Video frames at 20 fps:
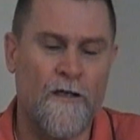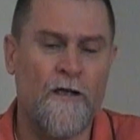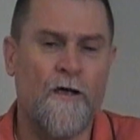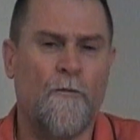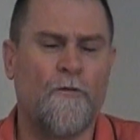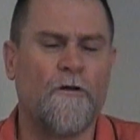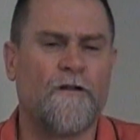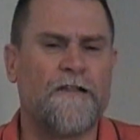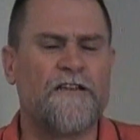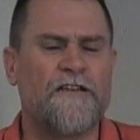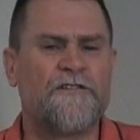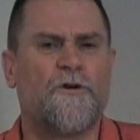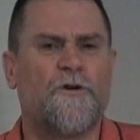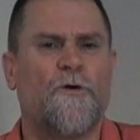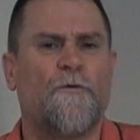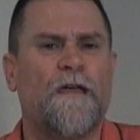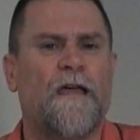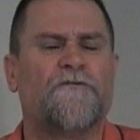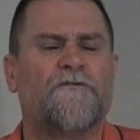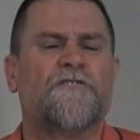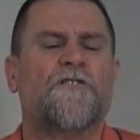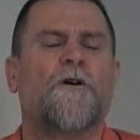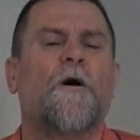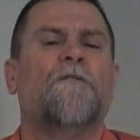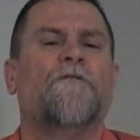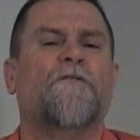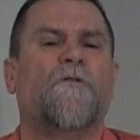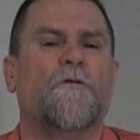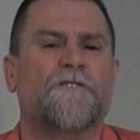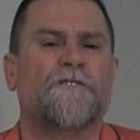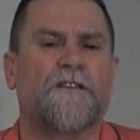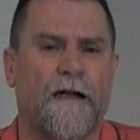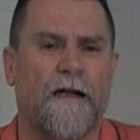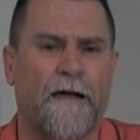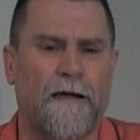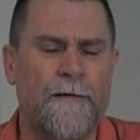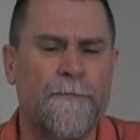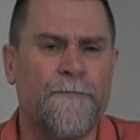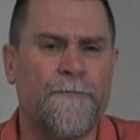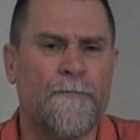Look, that's all we have time for
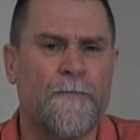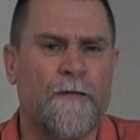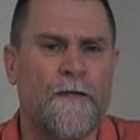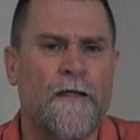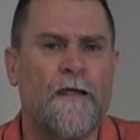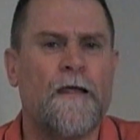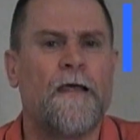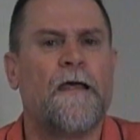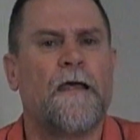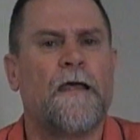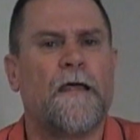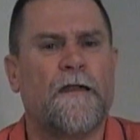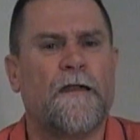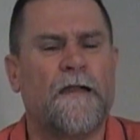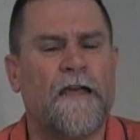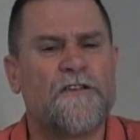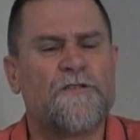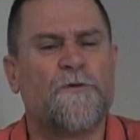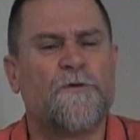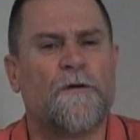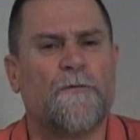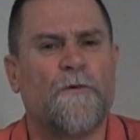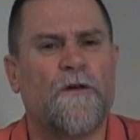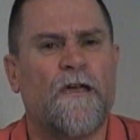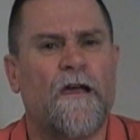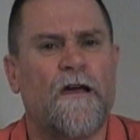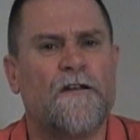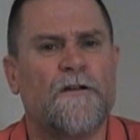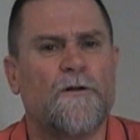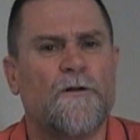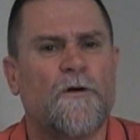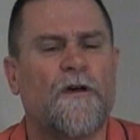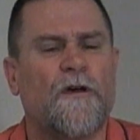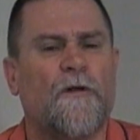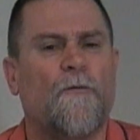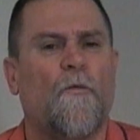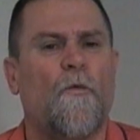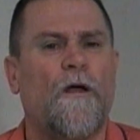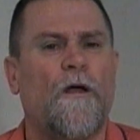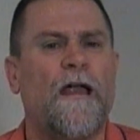today. Next week we're going to look
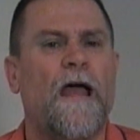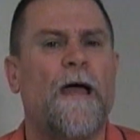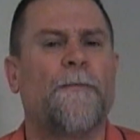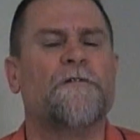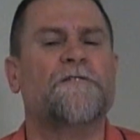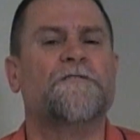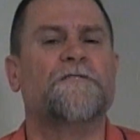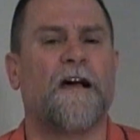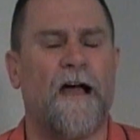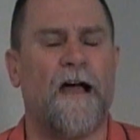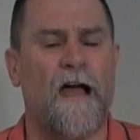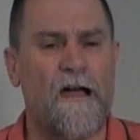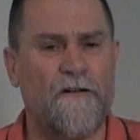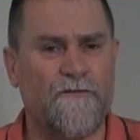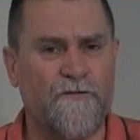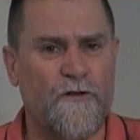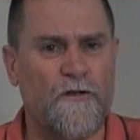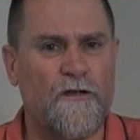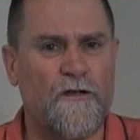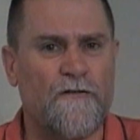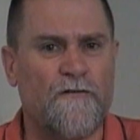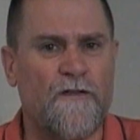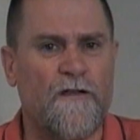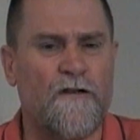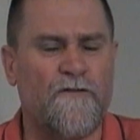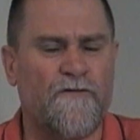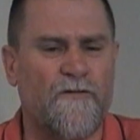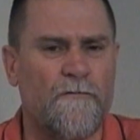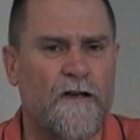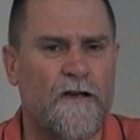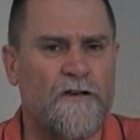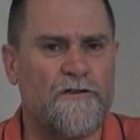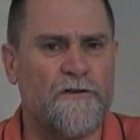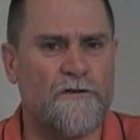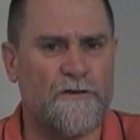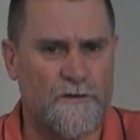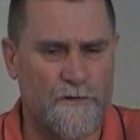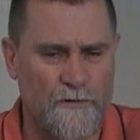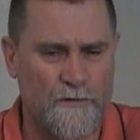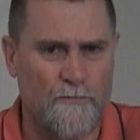at what happens after you give that information
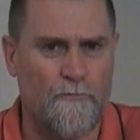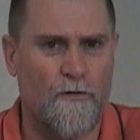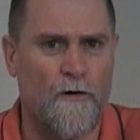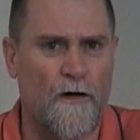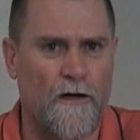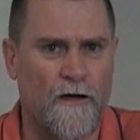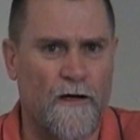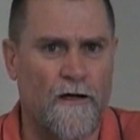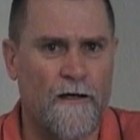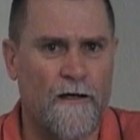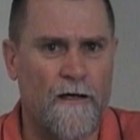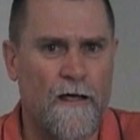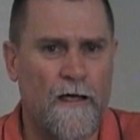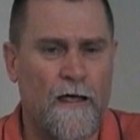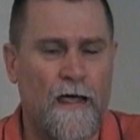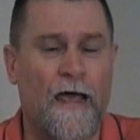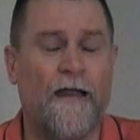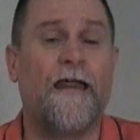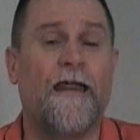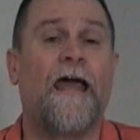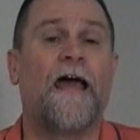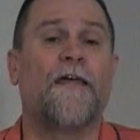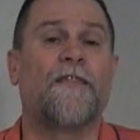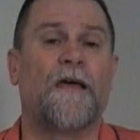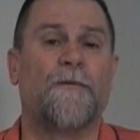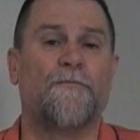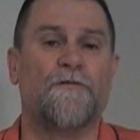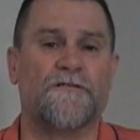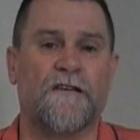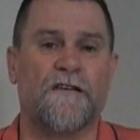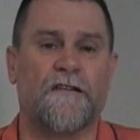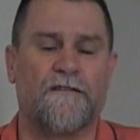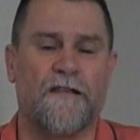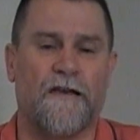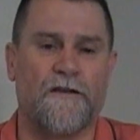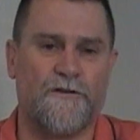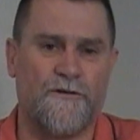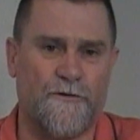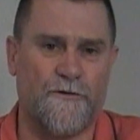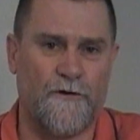to the broker and how they present
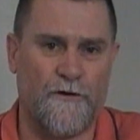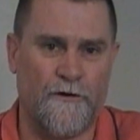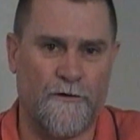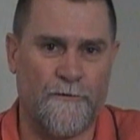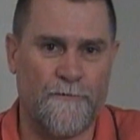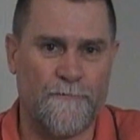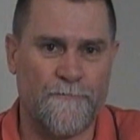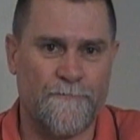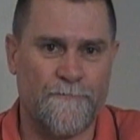that to you.